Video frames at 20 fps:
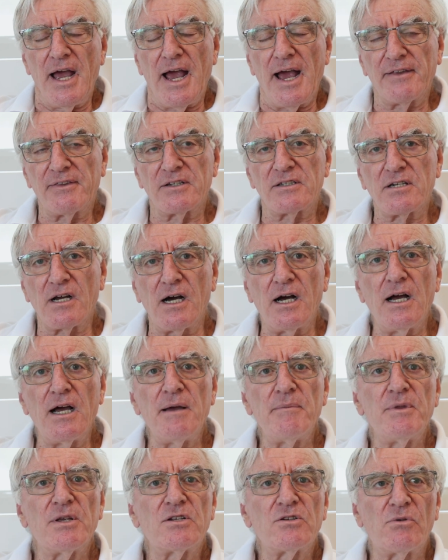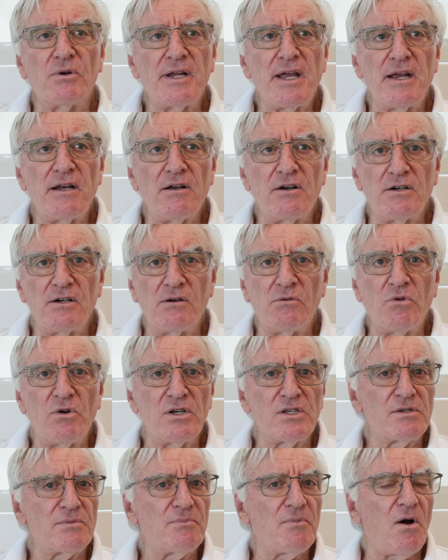At the time, the 2800
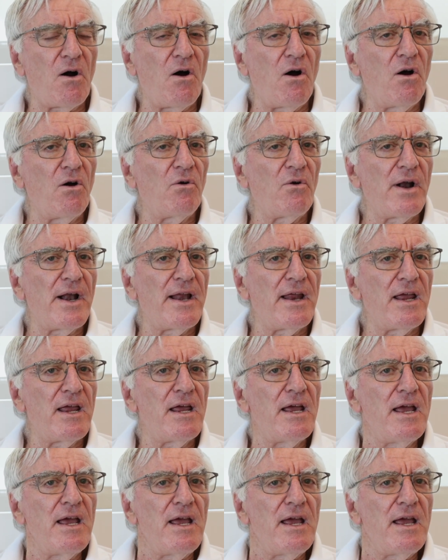was already